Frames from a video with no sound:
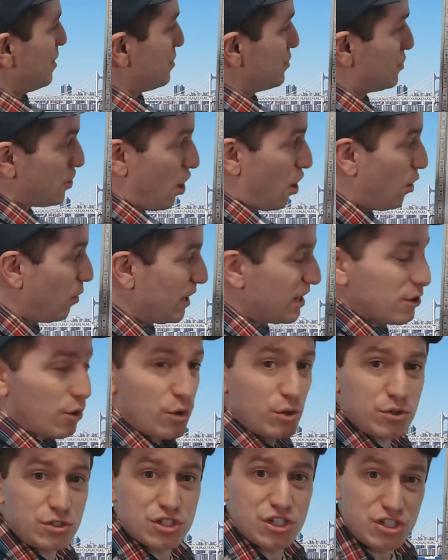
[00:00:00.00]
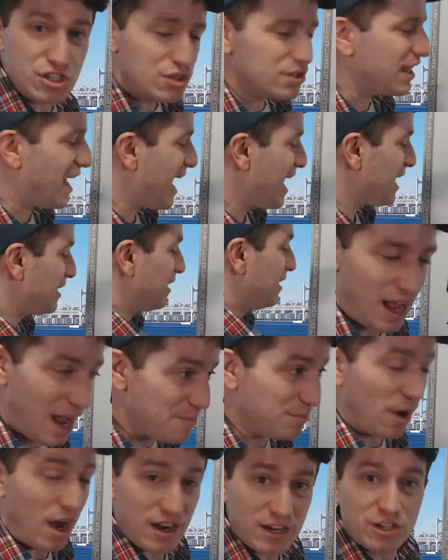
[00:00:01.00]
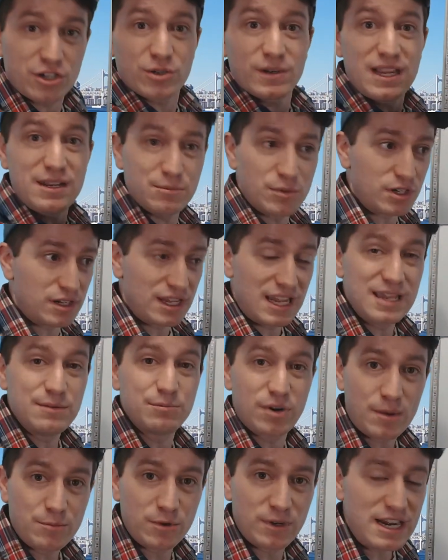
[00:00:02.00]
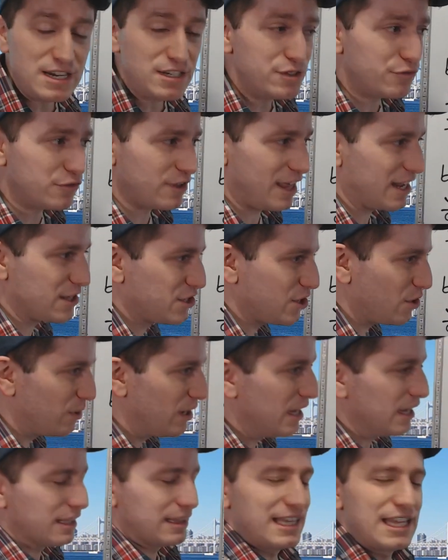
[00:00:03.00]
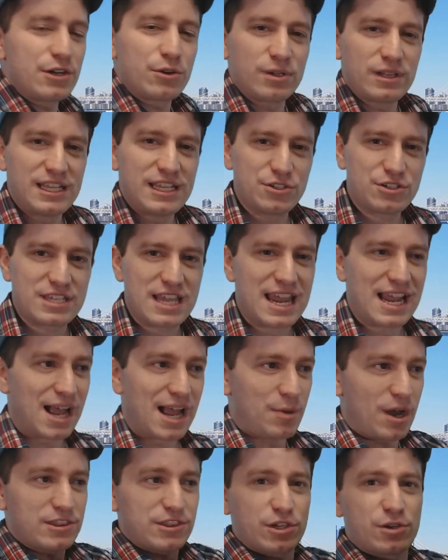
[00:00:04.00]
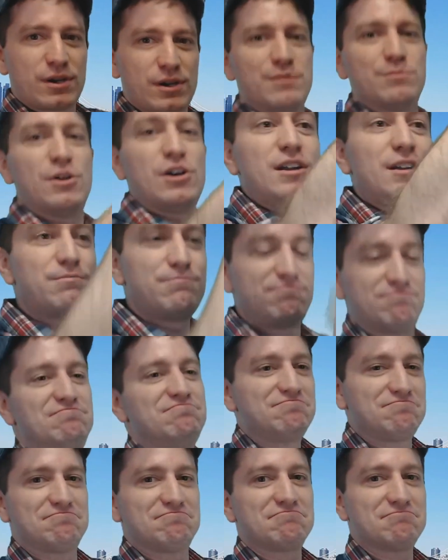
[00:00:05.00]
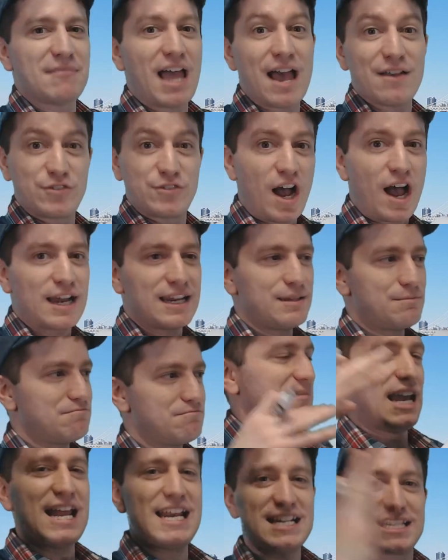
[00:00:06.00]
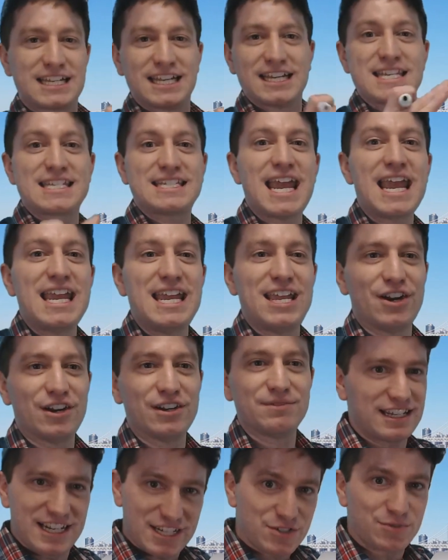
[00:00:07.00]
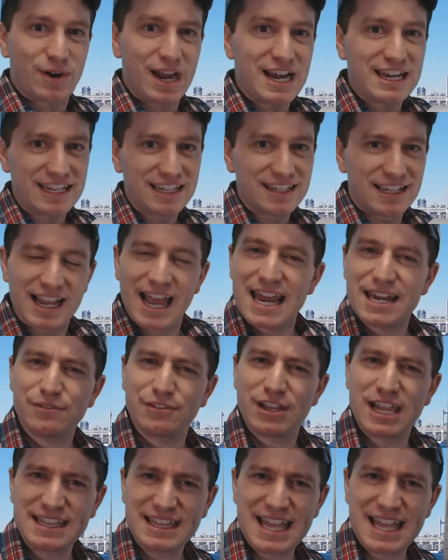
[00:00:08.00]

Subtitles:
So in order to do that, I bought a Korean book in preparation for that. So literally you're saying, I bought the Korean book, I've got it, and it's gonna stay here. It's ready. Kind of like